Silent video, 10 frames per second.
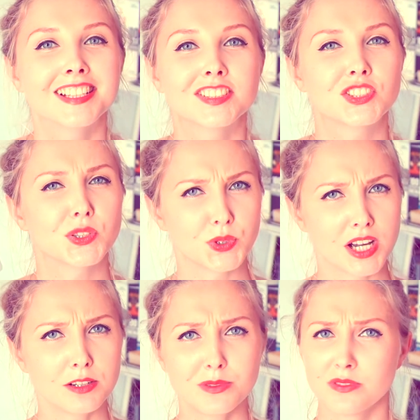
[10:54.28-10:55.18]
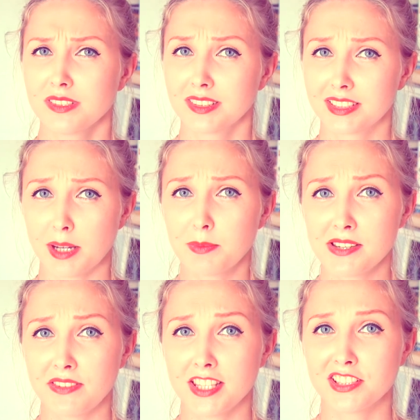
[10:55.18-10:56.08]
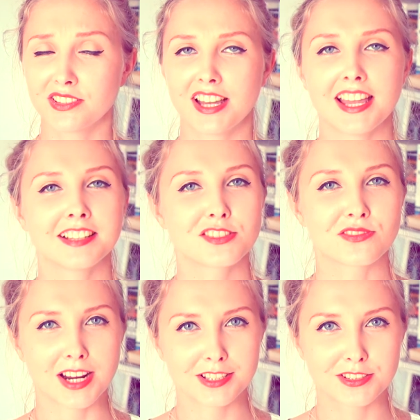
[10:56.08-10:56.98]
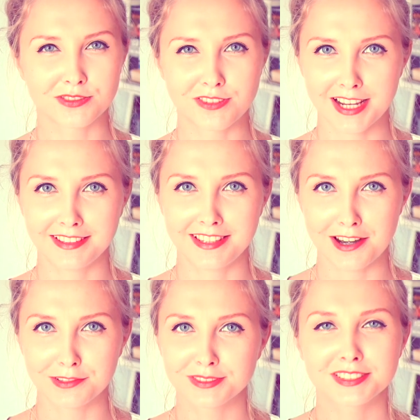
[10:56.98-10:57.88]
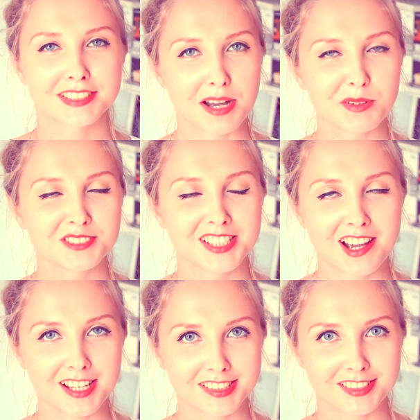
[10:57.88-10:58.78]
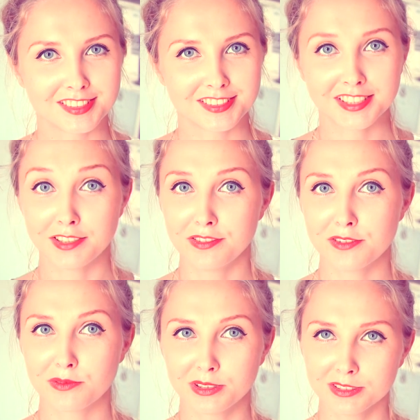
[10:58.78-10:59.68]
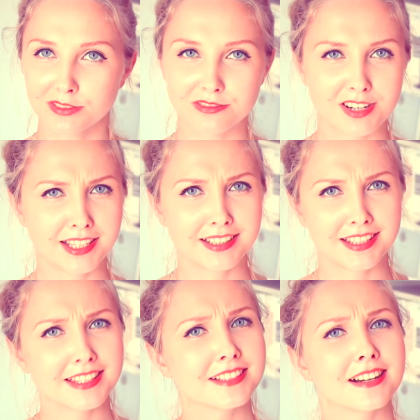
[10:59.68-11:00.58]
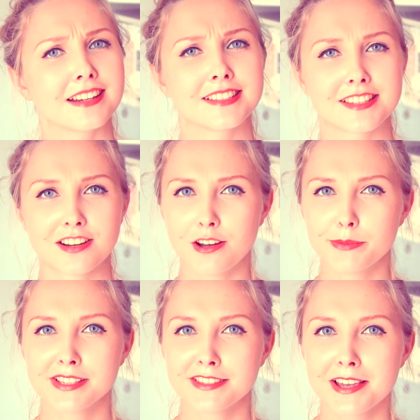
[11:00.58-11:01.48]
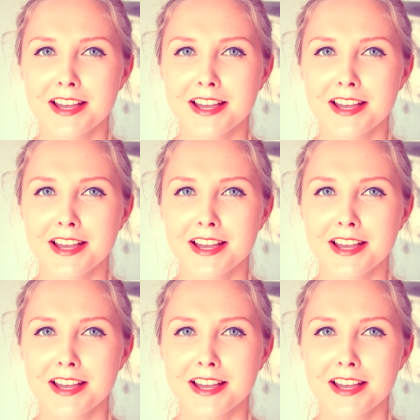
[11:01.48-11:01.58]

So now Stop the video and try to write down some of the answers. If you want, write here in the comments,